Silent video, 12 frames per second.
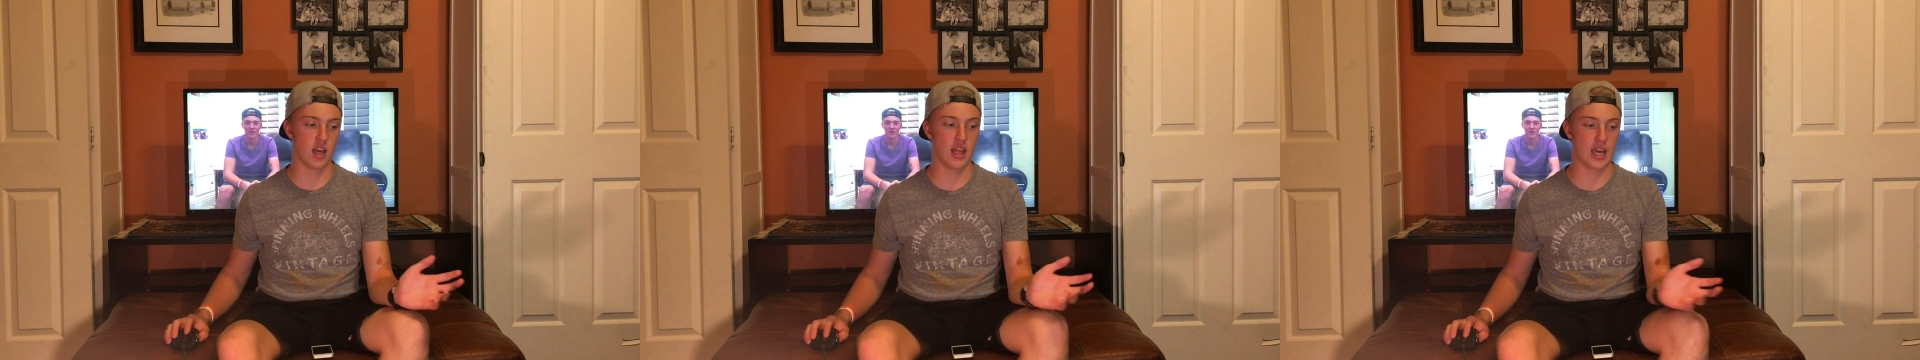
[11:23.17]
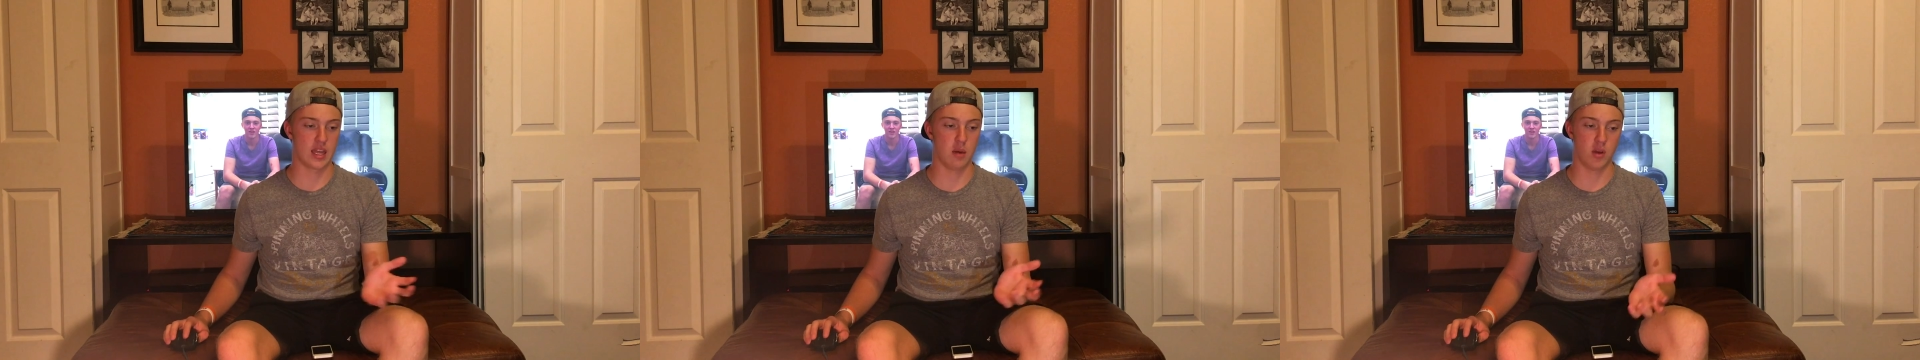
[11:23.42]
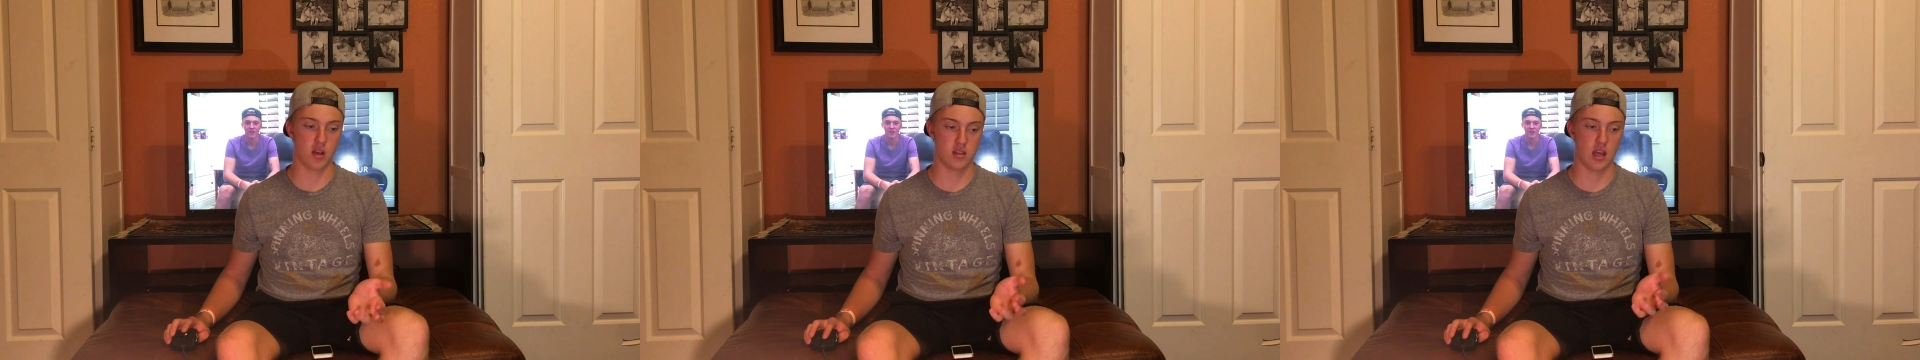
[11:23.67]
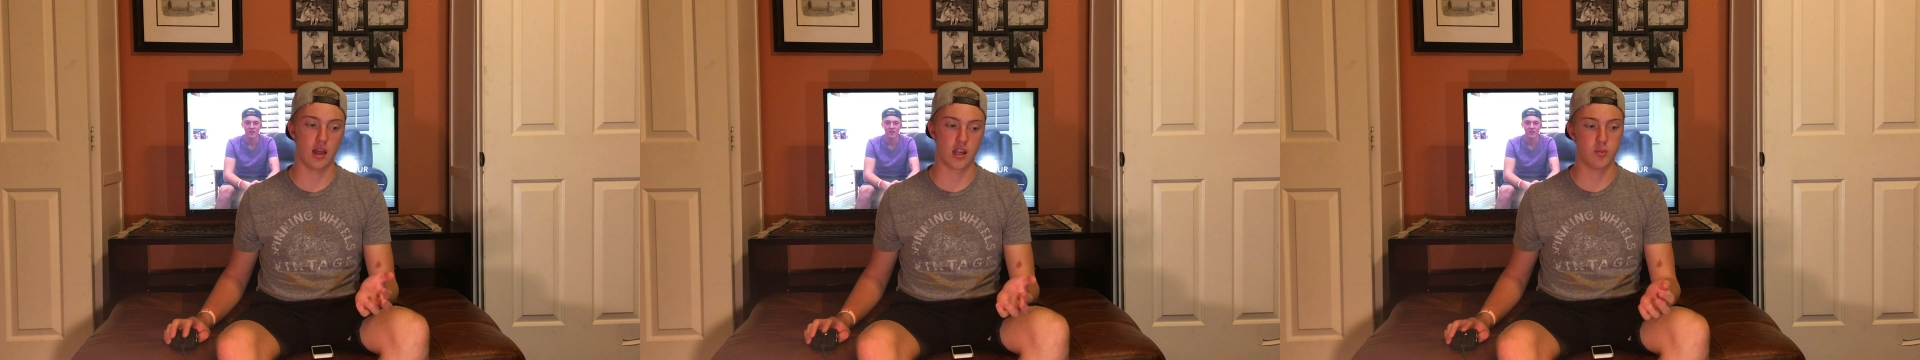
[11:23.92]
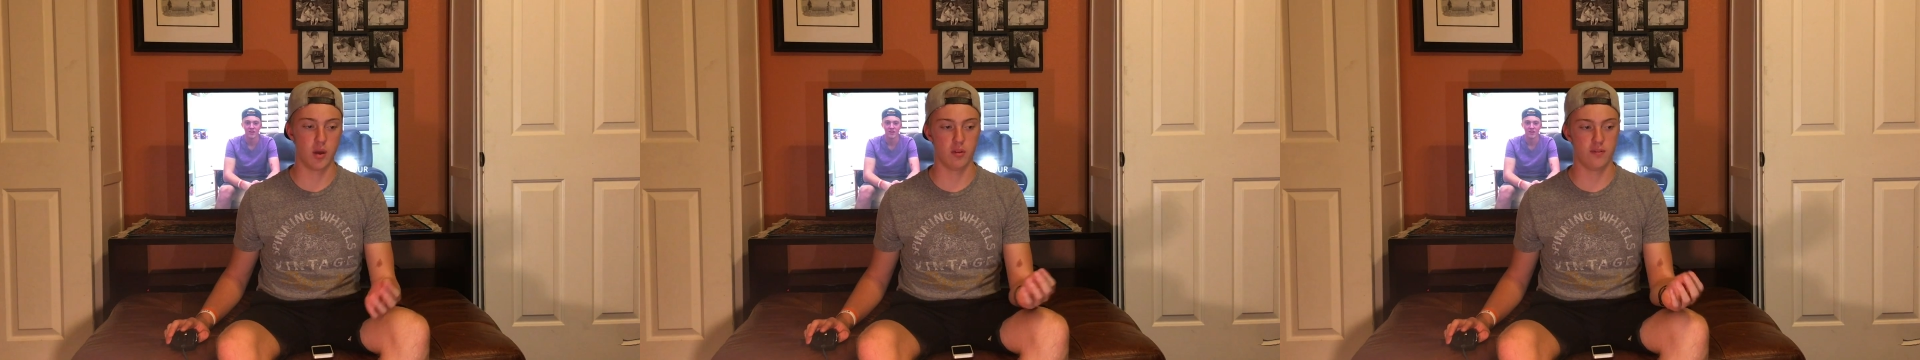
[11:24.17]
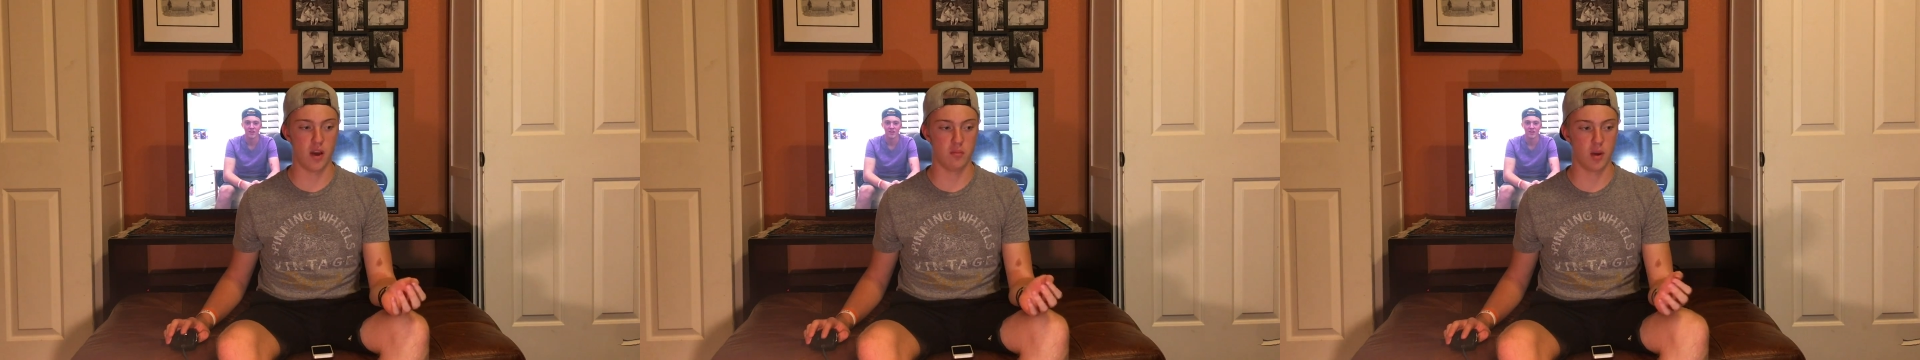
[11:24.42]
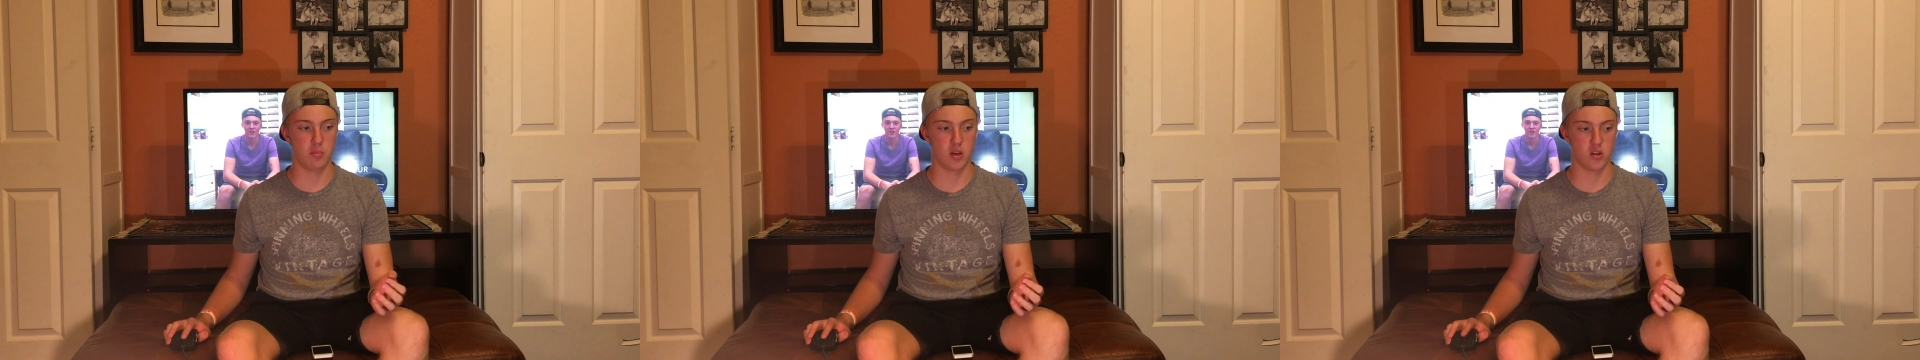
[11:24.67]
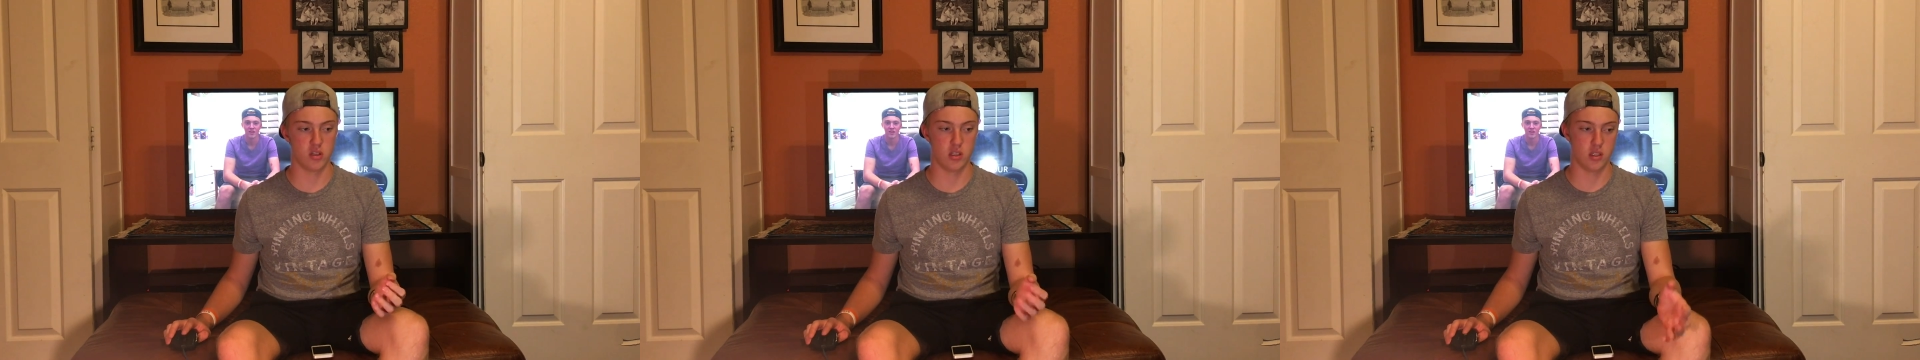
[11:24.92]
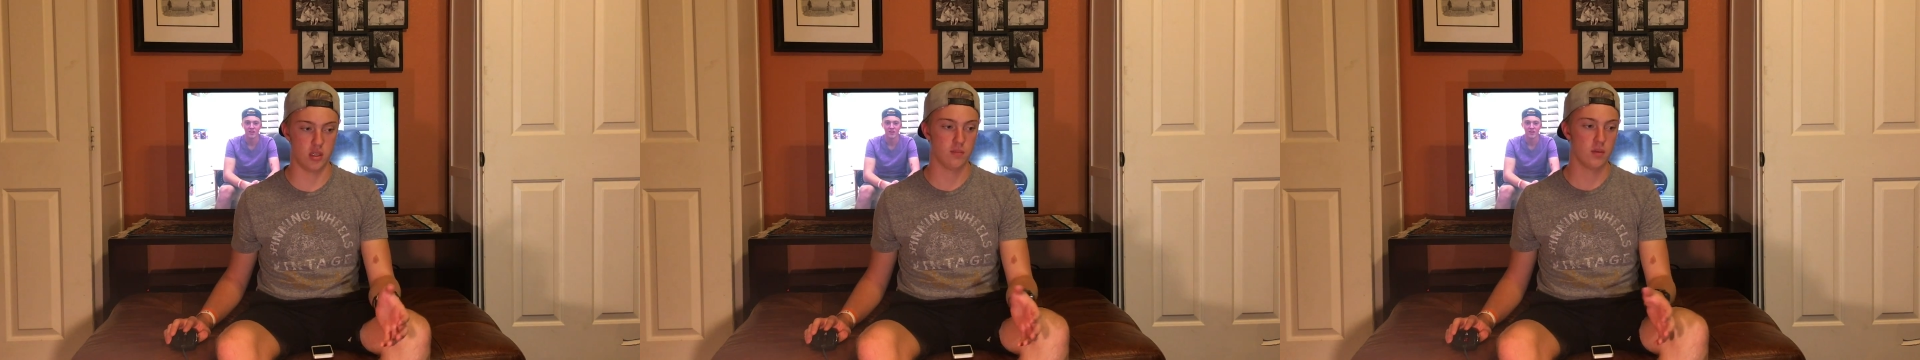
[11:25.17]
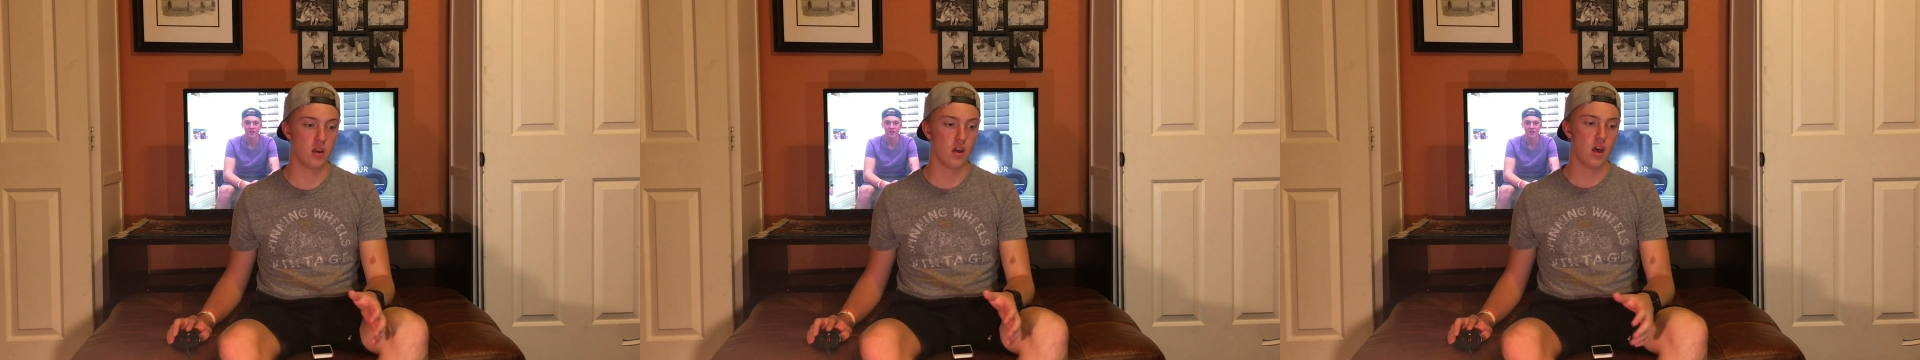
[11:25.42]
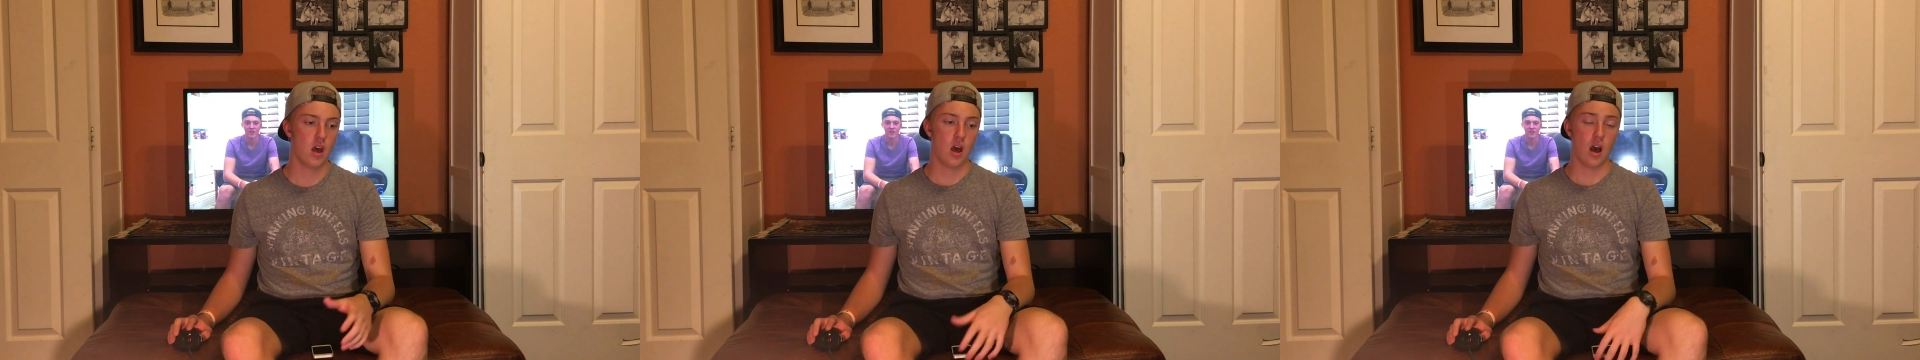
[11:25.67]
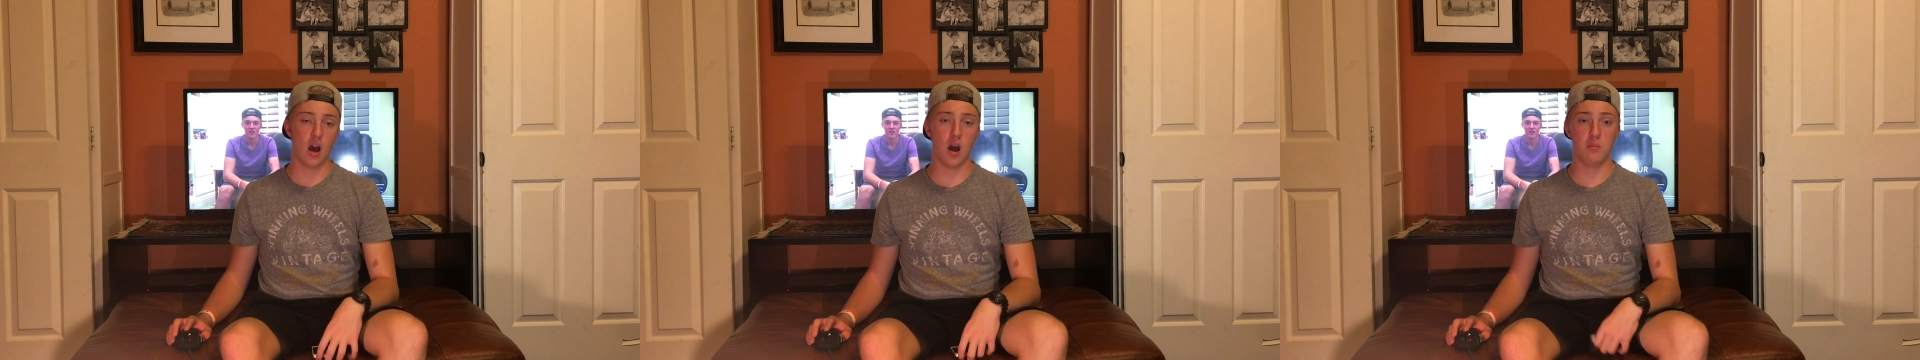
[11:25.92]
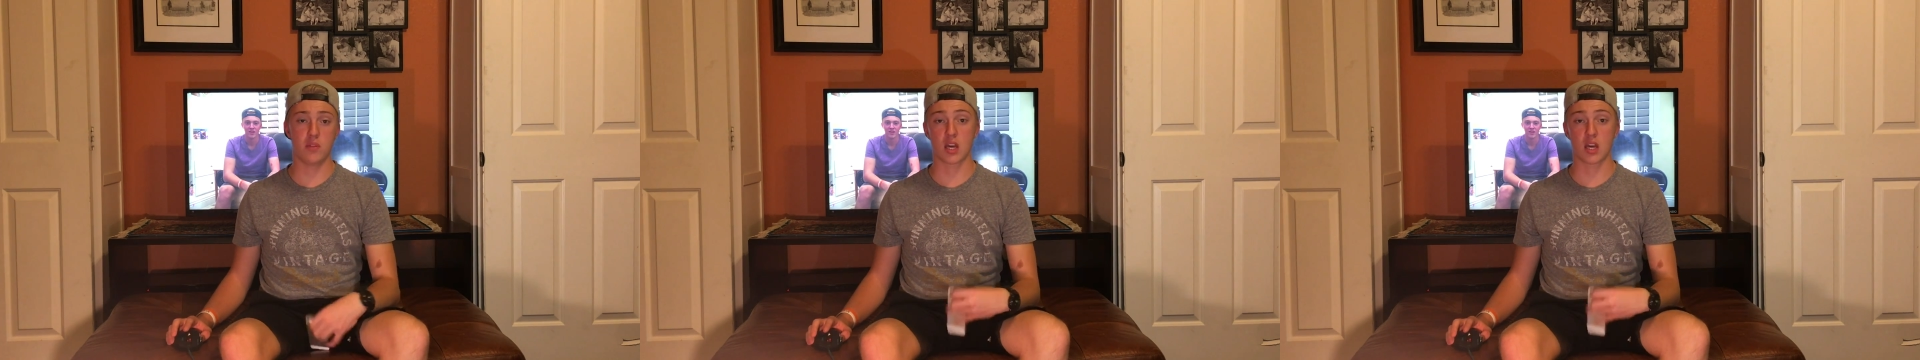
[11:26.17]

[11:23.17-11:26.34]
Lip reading: I like that because I like to be able to find my pictures.